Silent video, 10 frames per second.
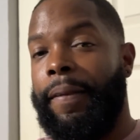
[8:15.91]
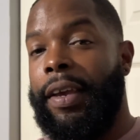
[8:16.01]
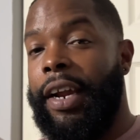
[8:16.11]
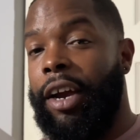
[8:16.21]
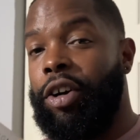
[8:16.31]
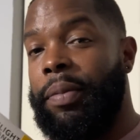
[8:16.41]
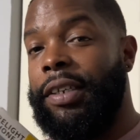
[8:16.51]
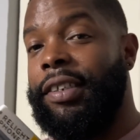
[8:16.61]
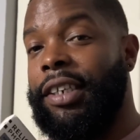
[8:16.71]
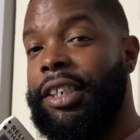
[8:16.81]
In my
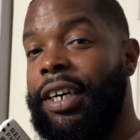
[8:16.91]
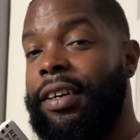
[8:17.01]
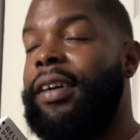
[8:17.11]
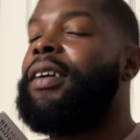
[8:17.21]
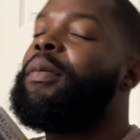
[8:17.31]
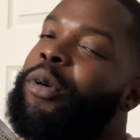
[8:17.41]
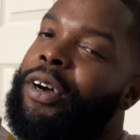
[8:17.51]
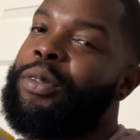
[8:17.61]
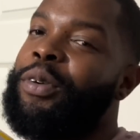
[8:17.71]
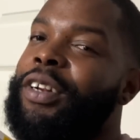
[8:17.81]
comment section,
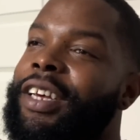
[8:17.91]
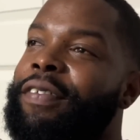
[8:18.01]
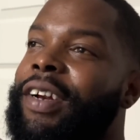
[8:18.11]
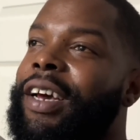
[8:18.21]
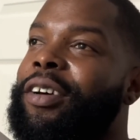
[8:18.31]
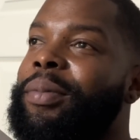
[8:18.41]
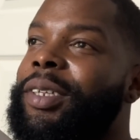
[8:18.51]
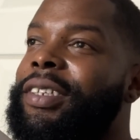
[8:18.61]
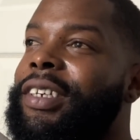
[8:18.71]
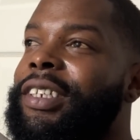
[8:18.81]
want to leave in my
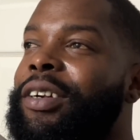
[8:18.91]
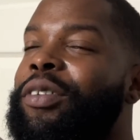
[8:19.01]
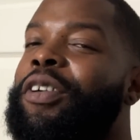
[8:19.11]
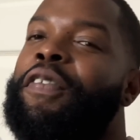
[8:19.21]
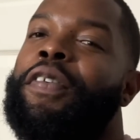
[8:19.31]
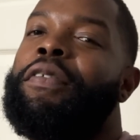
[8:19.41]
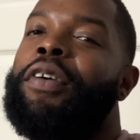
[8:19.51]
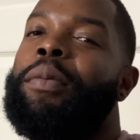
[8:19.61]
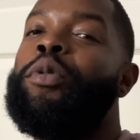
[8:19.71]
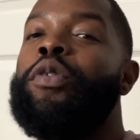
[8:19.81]
comment section on a
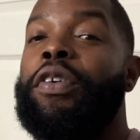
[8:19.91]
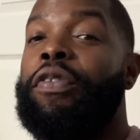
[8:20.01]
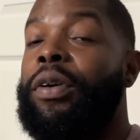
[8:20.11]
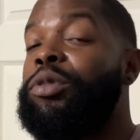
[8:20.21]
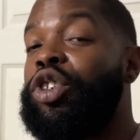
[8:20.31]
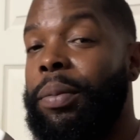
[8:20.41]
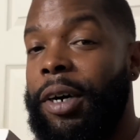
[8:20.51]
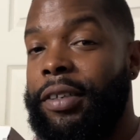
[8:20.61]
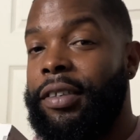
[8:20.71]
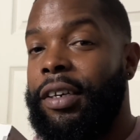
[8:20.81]
favorite movie from
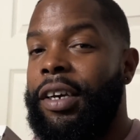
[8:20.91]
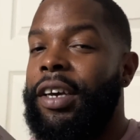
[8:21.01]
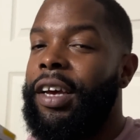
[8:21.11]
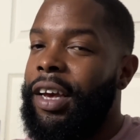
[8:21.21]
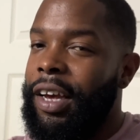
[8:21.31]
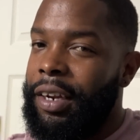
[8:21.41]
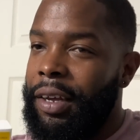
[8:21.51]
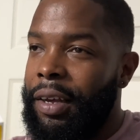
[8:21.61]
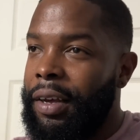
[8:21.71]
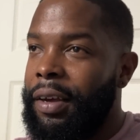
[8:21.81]
Trabass.
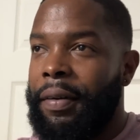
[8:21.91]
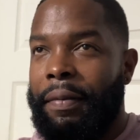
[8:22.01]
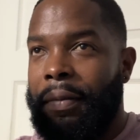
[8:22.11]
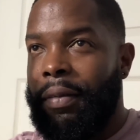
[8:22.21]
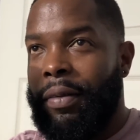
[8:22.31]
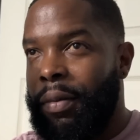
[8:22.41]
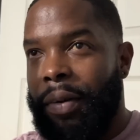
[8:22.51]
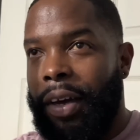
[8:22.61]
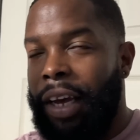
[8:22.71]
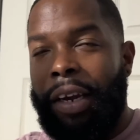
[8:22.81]
Any
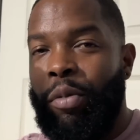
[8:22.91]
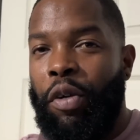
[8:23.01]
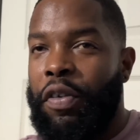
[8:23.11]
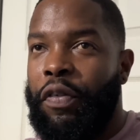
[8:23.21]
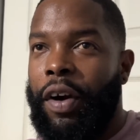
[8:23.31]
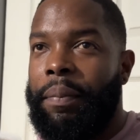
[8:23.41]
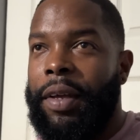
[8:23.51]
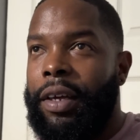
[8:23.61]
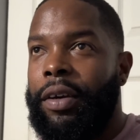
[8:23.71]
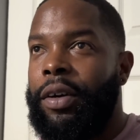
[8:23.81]
any movie from
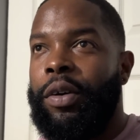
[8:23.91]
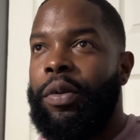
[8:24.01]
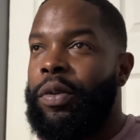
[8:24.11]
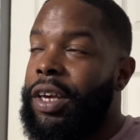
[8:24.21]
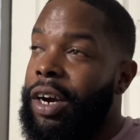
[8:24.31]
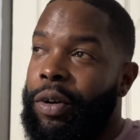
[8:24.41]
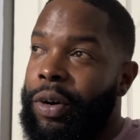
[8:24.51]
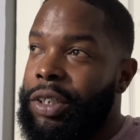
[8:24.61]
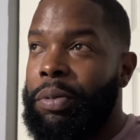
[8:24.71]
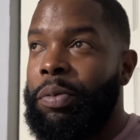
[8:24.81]
me when you can go
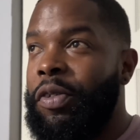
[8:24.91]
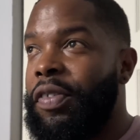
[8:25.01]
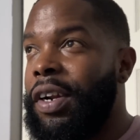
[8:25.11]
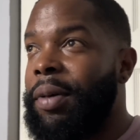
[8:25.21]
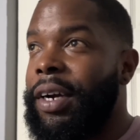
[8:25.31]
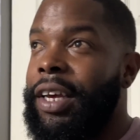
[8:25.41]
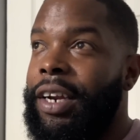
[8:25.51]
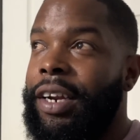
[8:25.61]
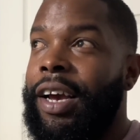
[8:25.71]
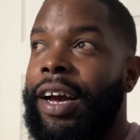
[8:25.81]
watch my movie them again.
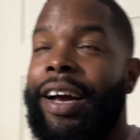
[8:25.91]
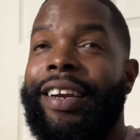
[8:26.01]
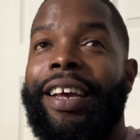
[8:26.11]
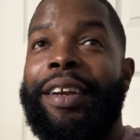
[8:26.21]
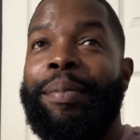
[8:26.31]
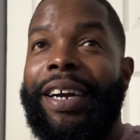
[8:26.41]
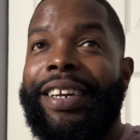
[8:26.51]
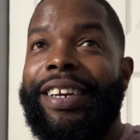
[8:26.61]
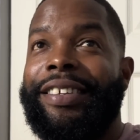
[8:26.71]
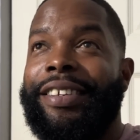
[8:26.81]
And anybody
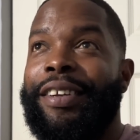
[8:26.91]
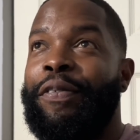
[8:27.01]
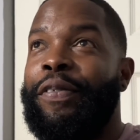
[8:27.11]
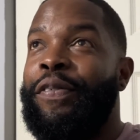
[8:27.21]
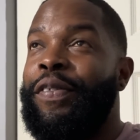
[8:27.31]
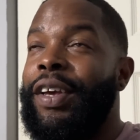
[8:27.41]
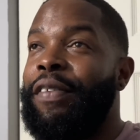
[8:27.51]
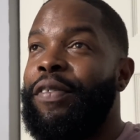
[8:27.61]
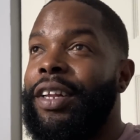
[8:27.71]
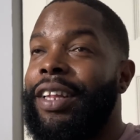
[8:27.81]
list the
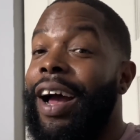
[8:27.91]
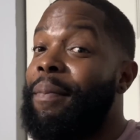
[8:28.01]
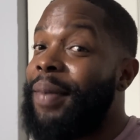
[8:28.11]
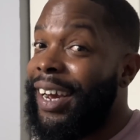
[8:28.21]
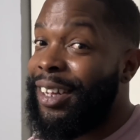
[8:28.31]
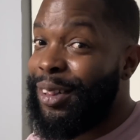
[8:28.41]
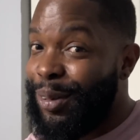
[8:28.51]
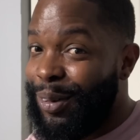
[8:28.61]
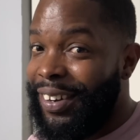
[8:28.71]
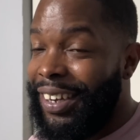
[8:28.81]
favorite of mine
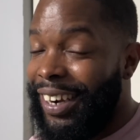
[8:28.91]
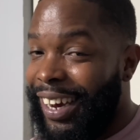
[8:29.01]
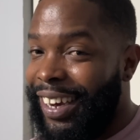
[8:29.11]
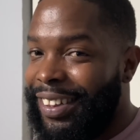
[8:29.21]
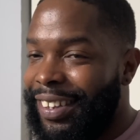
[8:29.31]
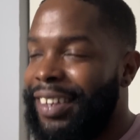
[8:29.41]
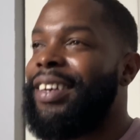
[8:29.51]
too in it.